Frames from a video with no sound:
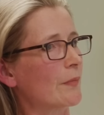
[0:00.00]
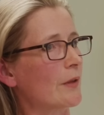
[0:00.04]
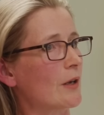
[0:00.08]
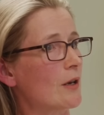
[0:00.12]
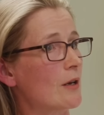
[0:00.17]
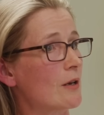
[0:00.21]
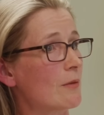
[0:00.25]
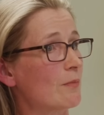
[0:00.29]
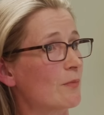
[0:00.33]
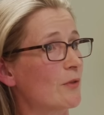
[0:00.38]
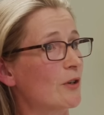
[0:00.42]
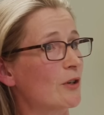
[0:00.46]

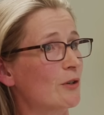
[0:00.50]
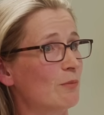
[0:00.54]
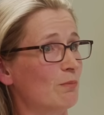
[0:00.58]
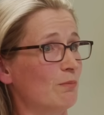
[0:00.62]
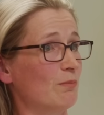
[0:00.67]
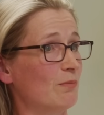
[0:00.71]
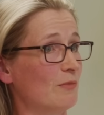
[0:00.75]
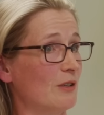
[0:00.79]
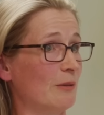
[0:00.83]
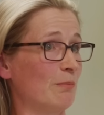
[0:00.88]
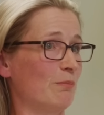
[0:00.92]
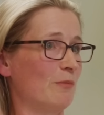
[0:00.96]
Uh, that
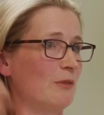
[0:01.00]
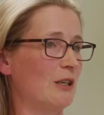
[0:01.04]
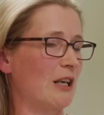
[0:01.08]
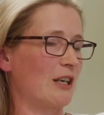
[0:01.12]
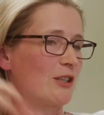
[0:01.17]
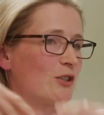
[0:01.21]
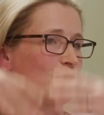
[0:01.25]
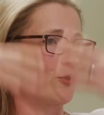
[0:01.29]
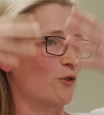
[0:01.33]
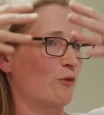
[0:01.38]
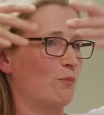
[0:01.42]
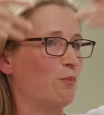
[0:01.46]
yeah.
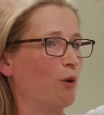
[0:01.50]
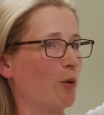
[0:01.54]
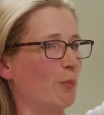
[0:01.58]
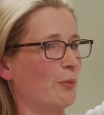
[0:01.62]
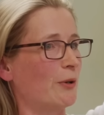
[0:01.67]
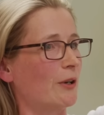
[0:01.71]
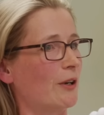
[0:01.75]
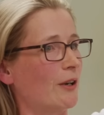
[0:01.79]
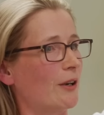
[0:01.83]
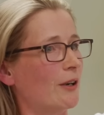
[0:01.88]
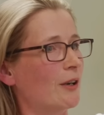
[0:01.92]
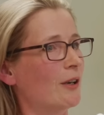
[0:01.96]
gets sort of
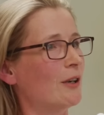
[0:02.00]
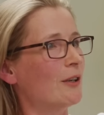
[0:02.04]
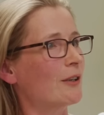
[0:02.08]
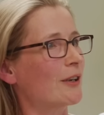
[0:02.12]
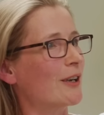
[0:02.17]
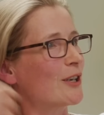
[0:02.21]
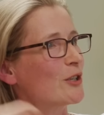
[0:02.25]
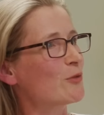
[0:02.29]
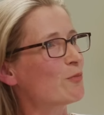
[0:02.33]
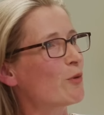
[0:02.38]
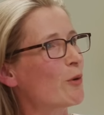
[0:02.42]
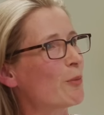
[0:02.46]
popular, yeah.
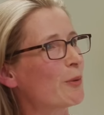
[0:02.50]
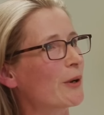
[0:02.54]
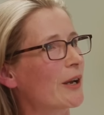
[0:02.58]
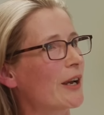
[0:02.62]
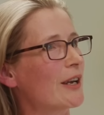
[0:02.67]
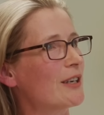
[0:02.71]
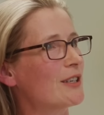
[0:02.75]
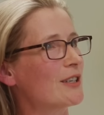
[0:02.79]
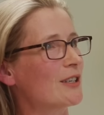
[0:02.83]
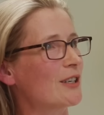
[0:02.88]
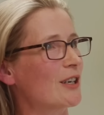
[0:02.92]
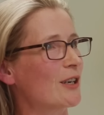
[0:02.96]
gets
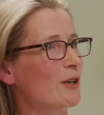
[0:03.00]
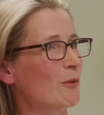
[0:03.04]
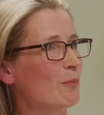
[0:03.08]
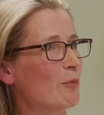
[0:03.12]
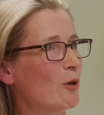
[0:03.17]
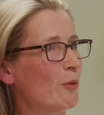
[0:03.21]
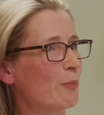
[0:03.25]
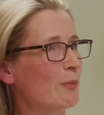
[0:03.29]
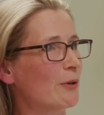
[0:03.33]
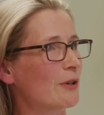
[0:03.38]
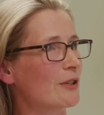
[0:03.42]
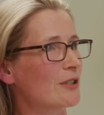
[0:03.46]
propagated in a
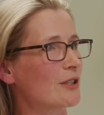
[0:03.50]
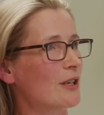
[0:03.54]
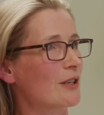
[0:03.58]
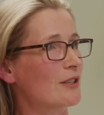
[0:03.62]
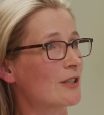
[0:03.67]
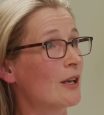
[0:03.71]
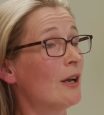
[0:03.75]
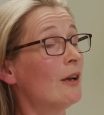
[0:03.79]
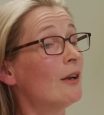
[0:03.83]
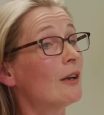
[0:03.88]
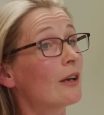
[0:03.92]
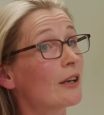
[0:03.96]
popular
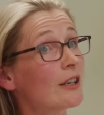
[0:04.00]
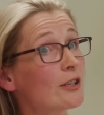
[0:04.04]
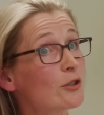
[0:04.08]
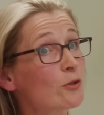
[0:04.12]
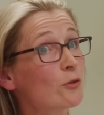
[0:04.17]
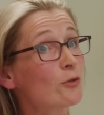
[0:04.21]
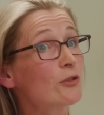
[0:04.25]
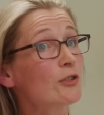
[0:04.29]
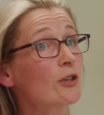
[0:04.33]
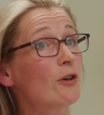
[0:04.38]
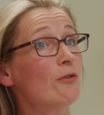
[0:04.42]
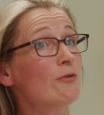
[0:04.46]
sense. And it's
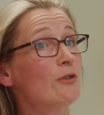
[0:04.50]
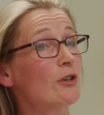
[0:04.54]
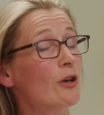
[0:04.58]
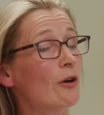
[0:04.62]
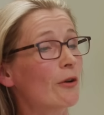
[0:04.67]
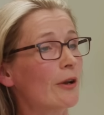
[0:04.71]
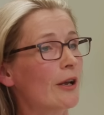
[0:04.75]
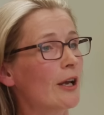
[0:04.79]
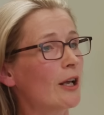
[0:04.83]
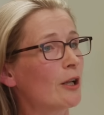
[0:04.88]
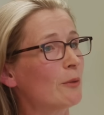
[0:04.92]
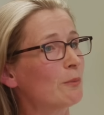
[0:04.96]
also
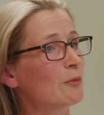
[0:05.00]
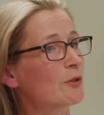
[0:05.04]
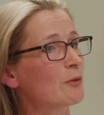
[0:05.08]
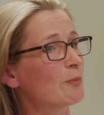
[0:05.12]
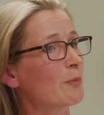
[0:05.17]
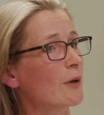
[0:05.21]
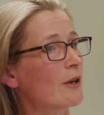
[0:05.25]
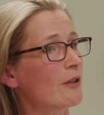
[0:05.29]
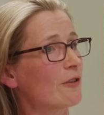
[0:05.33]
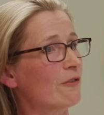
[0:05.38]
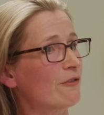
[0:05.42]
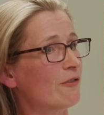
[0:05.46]
not helped
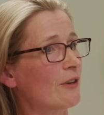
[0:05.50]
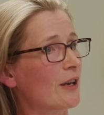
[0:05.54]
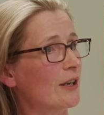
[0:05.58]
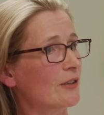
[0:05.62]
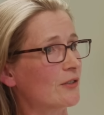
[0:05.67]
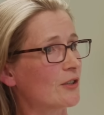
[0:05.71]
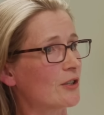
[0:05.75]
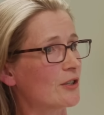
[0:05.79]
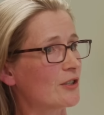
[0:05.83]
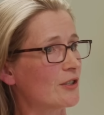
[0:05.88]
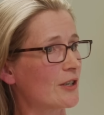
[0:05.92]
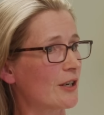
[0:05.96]
by the
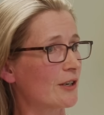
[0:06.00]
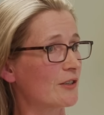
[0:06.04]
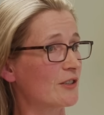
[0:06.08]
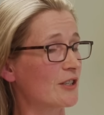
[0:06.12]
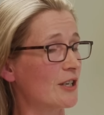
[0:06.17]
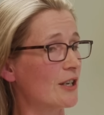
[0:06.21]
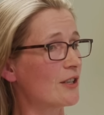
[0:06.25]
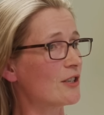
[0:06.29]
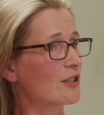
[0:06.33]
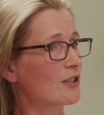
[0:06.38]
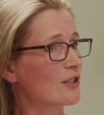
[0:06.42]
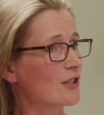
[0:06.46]
fact that sex,
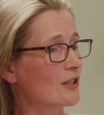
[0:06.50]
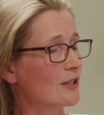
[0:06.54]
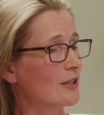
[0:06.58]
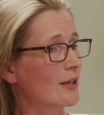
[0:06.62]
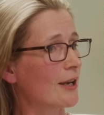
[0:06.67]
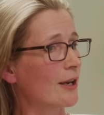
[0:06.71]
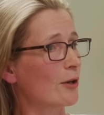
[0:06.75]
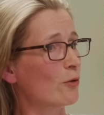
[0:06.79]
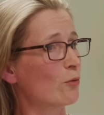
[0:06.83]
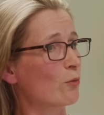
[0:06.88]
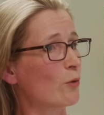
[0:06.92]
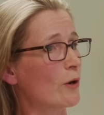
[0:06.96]
since the
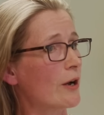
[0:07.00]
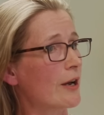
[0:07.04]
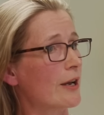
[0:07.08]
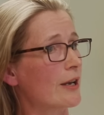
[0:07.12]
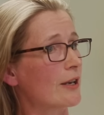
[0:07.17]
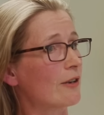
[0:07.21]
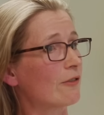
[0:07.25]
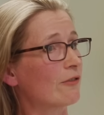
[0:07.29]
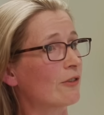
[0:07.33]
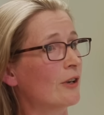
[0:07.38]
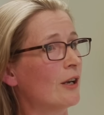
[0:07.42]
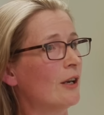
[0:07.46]
second
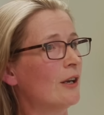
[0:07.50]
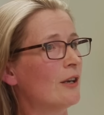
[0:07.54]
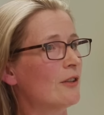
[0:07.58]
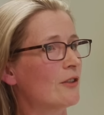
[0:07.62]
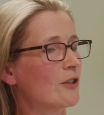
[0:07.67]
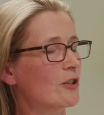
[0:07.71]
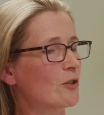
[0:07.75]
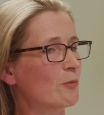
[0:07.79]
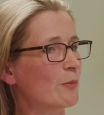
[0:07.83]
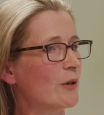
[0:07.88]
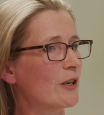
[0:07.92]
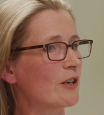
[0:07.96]
wave,
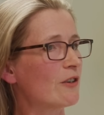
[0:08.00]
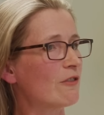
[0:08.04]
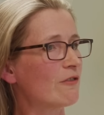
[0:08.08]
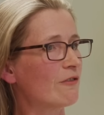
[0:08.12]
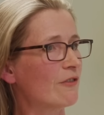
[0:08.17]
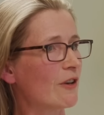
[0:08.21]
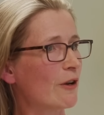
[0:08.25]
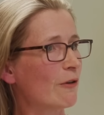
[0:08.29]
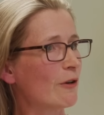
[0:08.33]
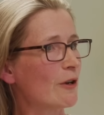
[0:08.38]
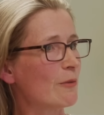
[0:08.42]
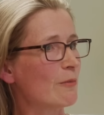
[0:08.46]
there's been a
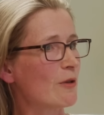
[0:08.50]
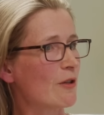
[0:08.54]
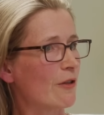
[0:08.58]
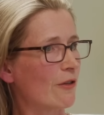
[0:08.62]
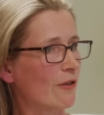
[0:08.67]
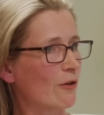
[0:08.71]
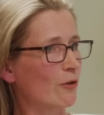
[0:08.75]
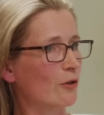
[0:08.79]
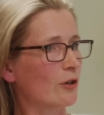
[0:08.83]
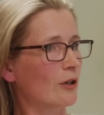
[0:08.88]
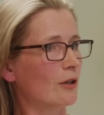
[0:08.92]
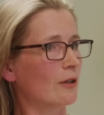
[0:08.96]
very
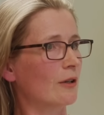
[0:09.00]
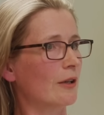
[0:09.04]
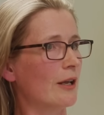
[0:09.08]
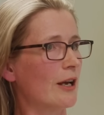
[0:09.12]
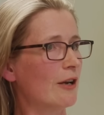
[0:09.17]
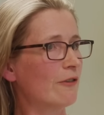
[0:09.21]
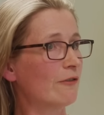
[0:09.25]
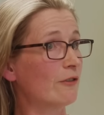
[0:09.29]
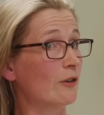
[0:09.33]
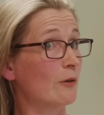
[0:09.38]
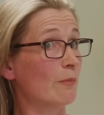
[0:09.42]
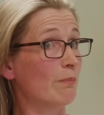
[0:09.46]
methodical
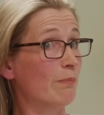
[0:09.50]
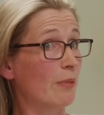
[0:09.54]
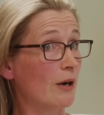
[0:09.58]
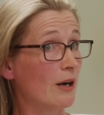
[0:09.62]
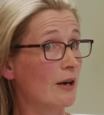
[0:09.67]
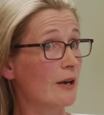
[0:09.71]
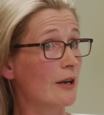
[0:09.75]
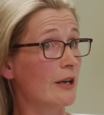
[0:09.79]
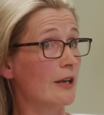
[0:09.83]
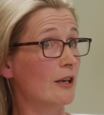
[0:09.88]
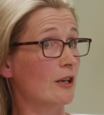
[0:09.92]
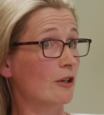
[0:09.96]
effort
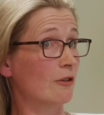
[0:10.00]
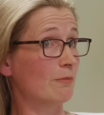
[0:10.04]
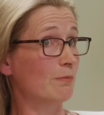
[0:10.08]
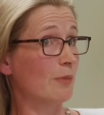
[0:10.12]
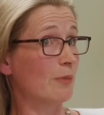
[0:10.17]
by,